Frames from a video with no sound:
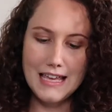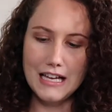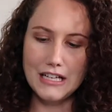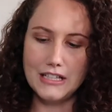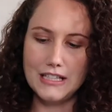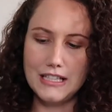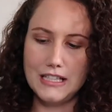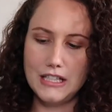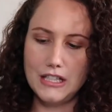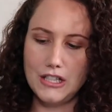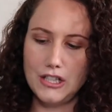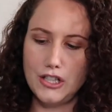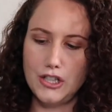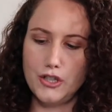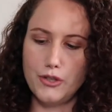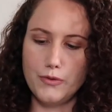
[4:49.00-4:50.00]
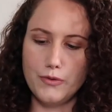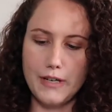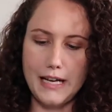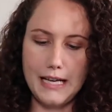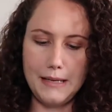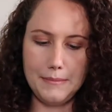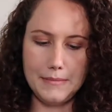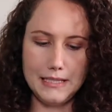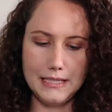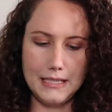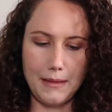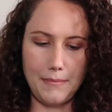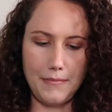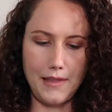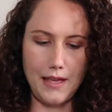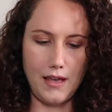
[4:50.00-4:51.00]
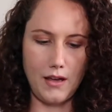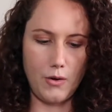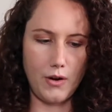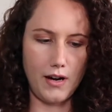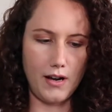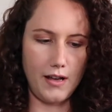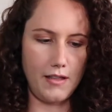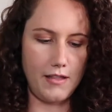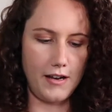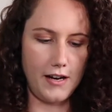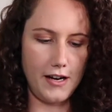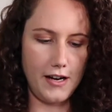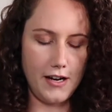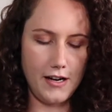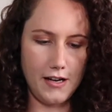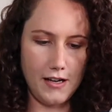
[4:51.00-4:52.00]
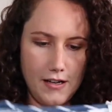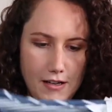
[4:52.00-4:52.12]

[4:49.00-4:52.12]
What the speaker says: here's a striped something or other.